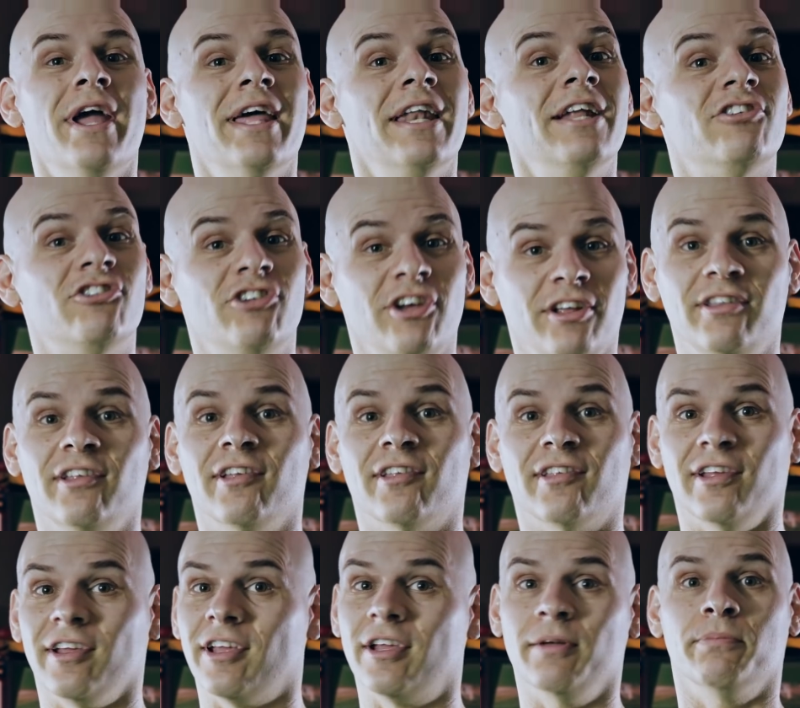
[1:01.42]
gonna cheat this
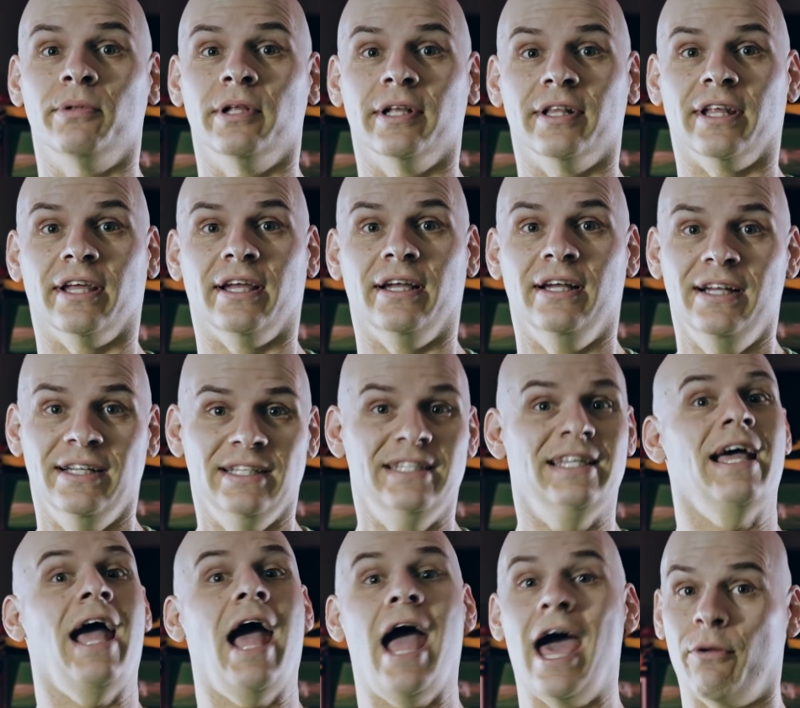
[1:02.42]
thing completely.
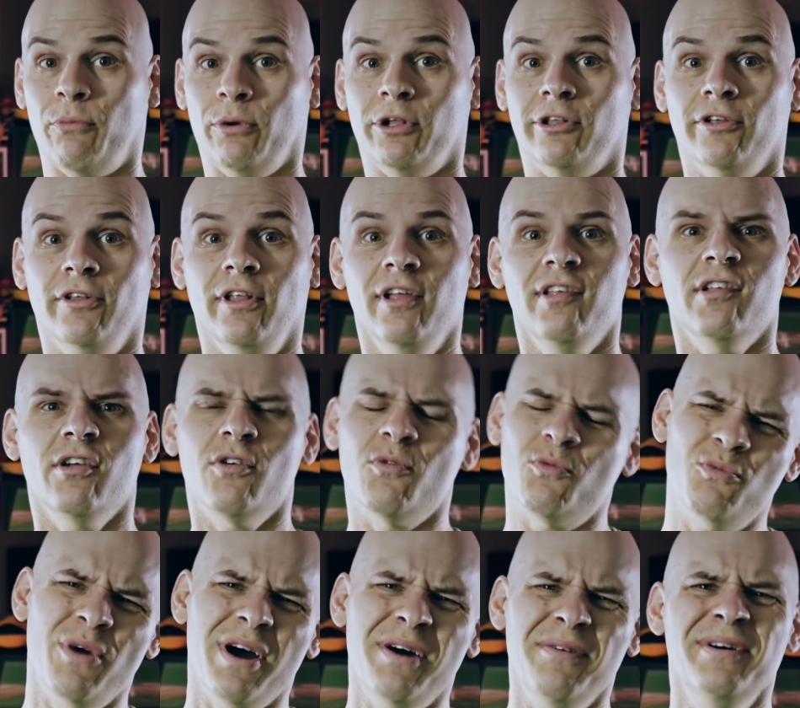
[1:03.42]
Now how do we do this?
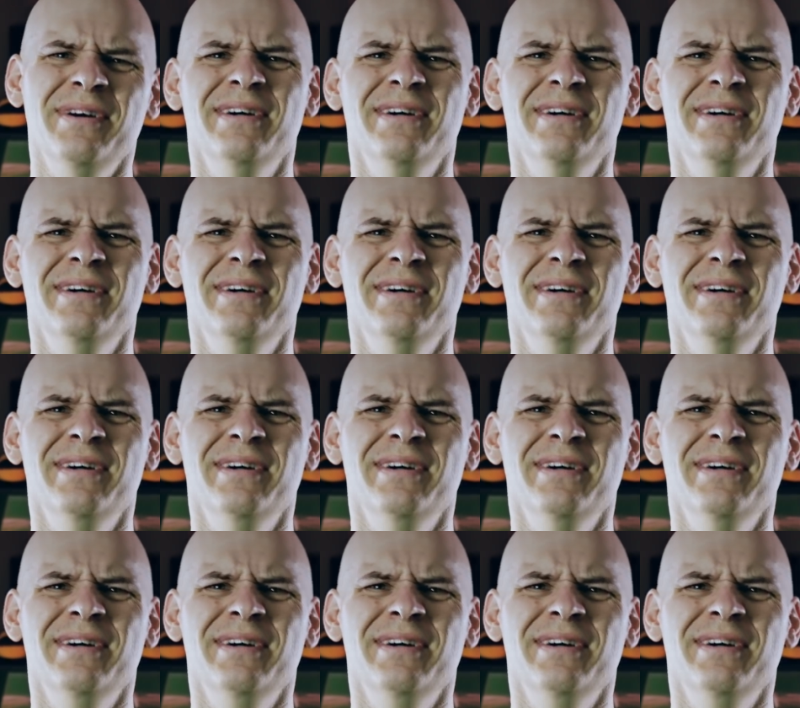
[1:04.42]
Well,